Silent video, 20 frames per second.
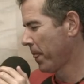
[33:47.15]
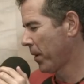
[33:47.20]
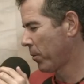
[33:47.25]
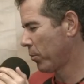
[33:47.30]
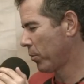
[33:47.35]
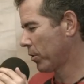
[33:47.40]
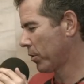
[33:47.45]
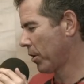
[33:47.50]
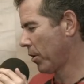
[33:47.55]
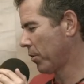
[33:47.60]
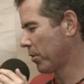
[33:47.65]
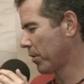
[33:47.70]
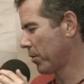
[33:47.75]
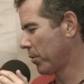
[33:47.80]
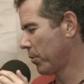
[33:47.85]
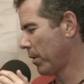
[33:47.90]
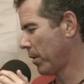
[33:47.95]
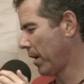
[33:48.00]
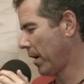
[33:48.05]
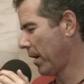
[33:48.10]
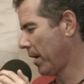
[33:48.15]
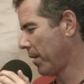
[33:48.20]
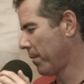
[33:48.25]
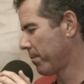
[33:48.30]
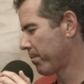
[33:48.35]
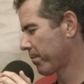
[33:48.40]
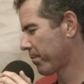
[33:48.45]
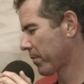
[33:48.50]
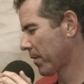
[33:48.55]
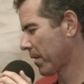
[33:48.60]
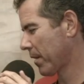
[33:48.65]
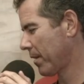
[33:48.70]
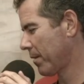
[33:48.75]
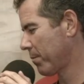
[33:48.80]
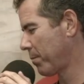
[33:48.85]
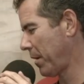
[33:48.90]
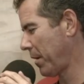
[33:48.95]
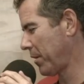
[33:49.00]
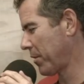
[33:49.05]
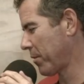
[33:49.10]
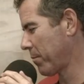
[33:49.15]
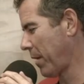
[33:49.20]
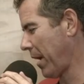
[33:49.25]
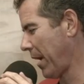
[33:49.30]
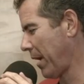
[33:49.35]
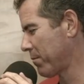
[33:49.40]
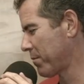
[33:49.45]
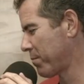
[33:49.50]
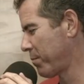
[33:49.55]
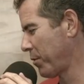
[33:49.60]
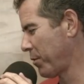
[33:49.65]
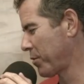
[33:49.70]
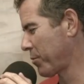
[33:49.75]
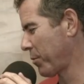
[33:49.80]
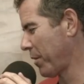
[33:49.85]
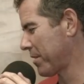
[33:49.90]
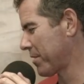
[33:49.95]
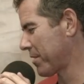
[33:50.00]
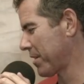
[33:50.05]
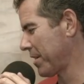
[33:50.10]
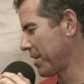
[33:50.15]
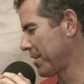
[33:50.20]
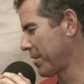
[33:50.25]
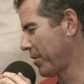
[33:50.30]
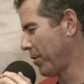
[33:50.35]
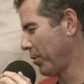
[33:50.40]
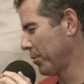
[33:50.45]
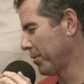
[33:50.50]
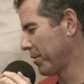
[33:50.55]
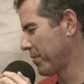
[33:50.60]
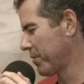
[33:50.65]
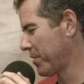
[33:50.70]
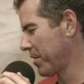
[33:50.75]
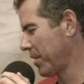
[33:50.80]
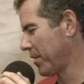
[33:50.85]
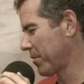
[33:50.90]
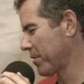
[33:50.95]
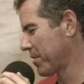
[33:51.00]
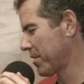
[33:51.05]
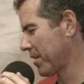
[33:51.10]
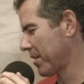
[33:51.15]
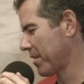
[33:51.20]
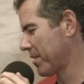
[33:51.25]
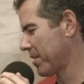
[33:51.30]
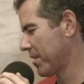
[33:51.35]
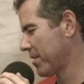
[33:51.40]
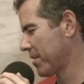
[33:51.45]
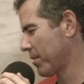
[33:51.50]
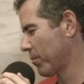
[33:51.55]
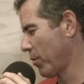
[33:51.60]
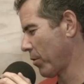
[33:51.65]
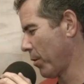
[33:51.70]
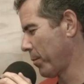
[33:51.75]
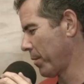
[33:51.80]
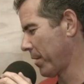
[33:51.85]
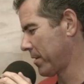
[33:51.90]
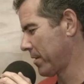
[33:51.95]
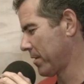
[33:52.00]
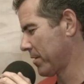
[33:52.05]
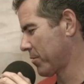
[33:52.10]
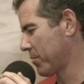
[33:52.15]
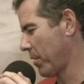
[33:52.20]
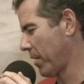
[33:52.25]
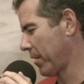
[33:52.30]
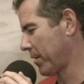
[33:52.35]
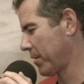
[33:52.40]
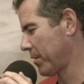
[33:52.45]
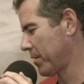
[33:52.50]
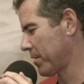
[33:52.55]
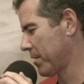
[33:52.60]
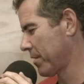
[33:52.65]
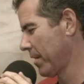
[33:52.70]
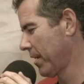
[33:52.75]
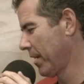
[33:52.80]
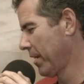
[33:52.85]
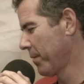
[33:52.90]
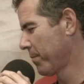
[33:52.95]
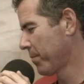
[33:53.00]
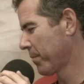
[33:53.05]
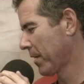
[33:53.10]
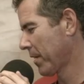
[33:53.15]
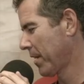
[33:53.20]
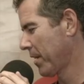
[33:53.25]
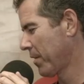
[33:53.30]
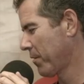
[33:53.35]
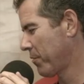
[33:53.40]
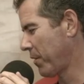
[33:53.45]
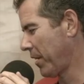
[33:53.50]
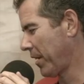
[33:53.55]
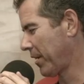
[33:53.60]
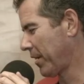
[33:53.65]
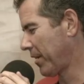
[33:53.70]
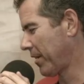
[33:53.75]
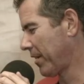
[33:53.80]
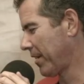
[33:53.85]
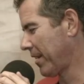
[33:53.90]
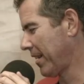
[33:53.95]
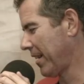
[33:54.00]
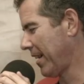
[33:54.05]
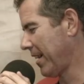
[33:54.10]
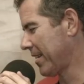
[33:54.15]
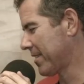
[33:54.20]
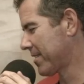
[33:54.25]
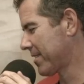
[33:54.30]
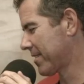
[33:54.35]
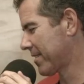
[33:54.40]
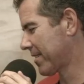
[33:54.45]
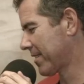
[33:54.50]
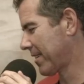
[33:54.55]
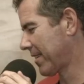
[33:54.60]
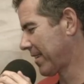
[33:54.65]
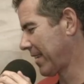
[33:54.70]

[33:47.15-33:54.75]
will go to Peter Mames, Bourgeoisie's Cult of Senior Citizens, Aerobics Instructors, Finger, S.